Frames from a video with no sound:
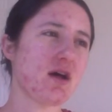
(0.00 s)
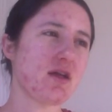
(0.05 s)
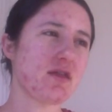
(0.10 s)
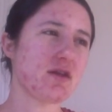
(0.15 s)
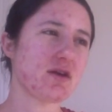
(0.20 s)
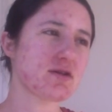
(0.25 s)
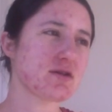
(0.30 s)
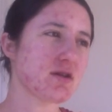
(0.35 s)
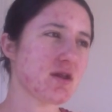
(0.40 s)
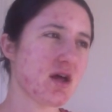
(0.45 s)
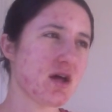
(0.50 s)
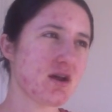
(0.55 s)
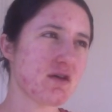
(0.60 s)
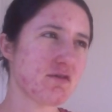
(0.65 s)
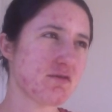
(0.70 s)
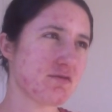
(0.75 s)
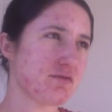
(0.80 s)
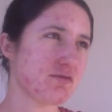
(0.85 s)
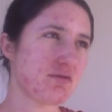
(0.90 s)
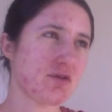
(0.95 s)
There's a lot
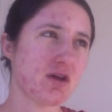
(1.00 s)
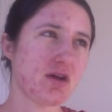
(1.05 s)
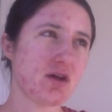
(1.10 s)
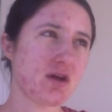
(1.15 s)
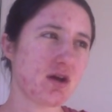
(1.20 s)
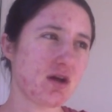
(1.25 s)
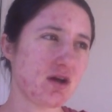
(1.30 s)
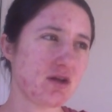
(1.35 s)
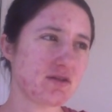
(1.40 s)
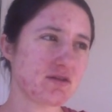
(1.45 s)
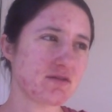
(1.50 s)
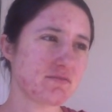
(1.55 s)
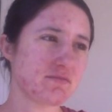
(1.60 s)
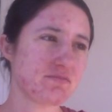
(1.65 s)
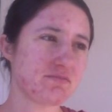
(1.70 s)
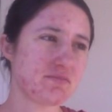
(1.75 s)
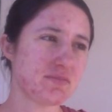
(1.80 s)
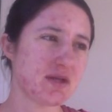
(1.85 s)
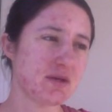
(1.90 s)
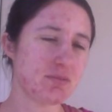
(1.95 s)
of
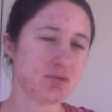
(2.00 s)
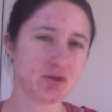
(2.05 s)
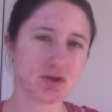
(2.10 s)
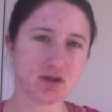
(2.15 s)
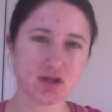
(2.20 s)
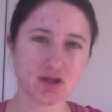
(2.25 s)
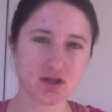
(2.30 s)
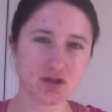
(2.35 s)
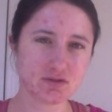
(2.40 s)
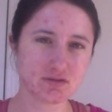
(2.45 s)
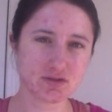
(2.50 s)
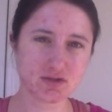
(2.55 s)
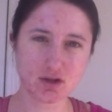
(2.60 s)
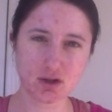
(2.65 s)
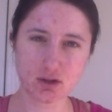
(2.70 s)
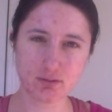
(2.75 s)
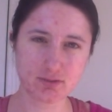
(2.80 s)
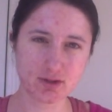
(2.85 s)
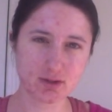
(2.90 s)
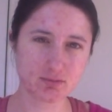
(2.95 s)
people that use the
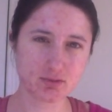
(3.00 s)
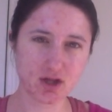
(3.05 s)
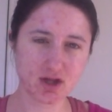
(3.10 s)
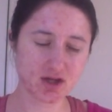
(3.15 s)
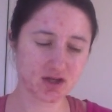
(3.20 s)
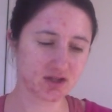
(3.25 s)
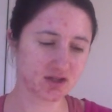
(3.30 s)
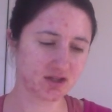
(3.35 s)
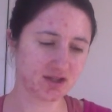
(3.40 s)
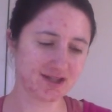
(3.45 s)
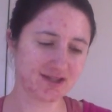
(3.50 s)
Homeoblock